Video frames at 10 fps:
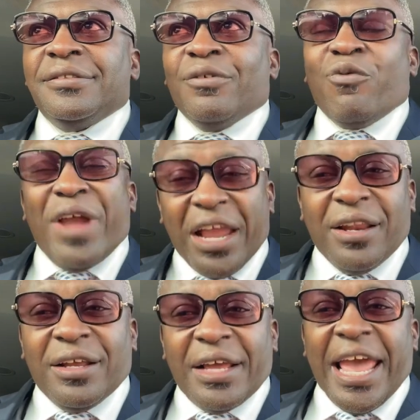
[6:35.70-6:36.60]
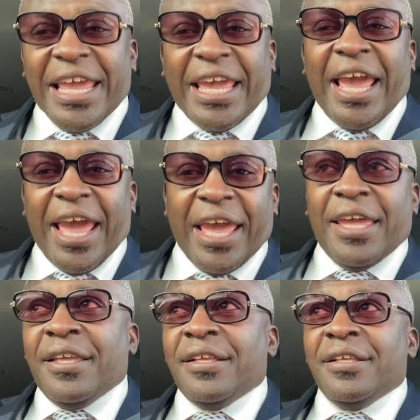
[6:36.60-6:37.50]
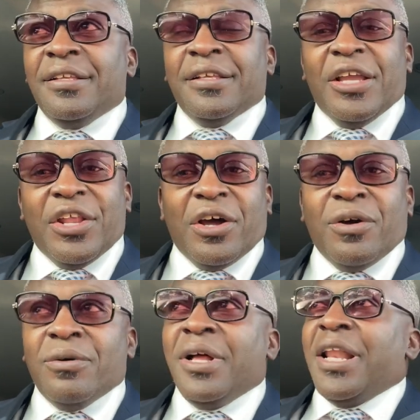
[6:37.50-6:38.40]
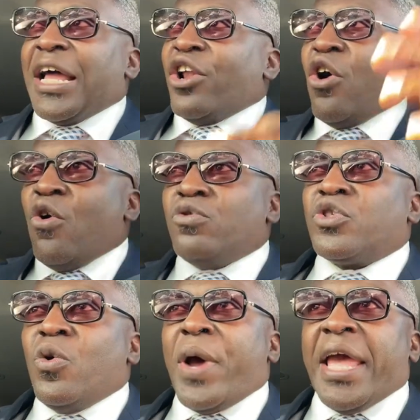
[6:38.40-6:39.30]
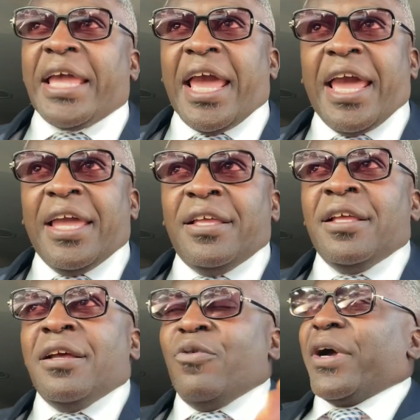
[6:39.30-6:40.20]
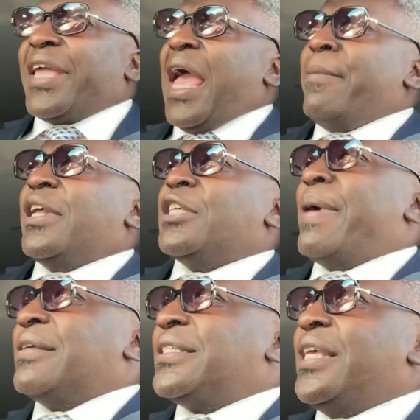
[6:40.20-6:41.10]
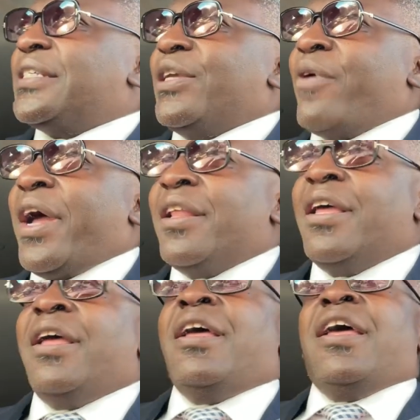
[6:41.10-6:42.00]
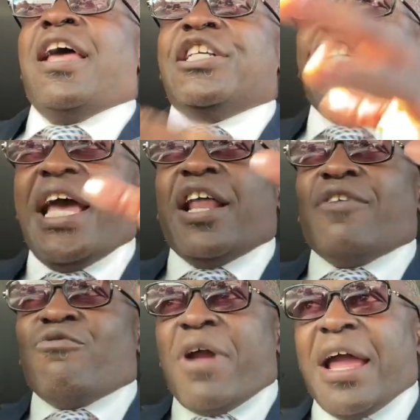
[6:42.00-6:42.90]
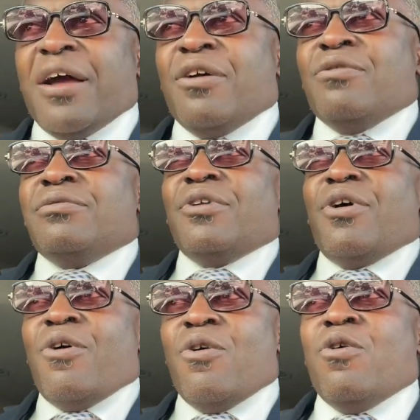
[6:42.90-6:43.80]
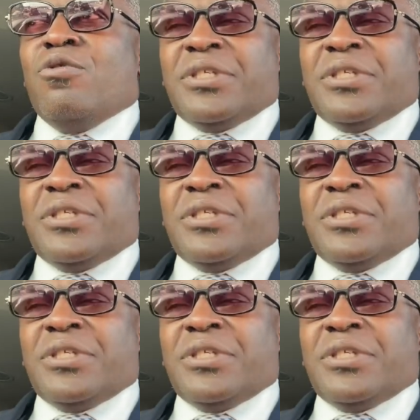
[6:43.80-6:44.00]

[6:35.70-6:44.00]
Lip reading: regular AKA, you know, like an old school AKA, well, Kamala's about 60, right? If she had a round, old,